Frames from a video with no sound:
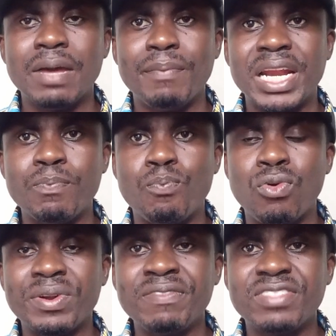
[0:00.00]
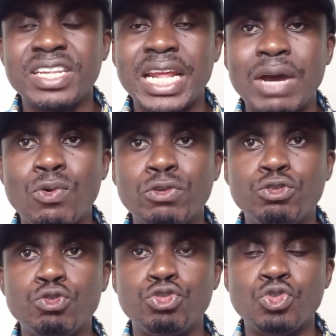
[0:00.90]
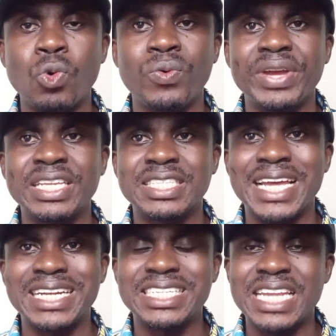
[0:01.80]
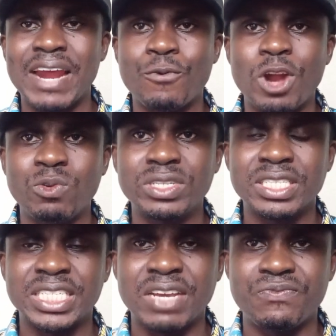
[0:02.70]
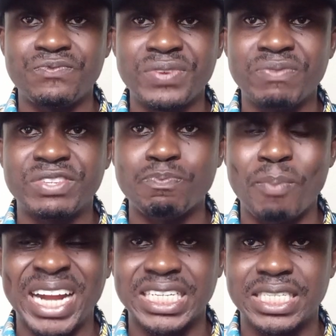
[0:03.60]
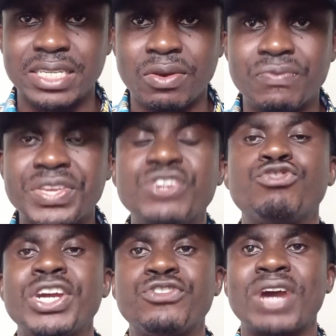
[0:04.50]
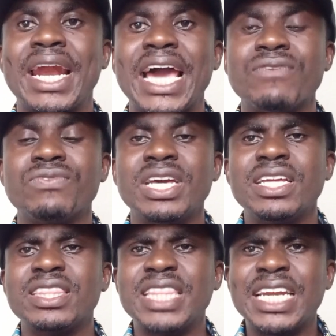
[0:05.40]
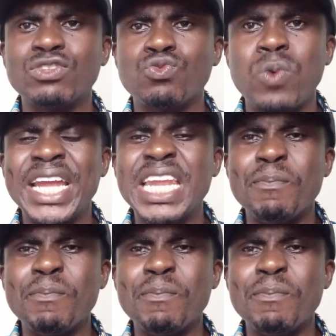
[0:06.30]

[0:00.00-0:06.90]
But the important thing that I want you to know is that around the 5th month of intrauterine life, that is where the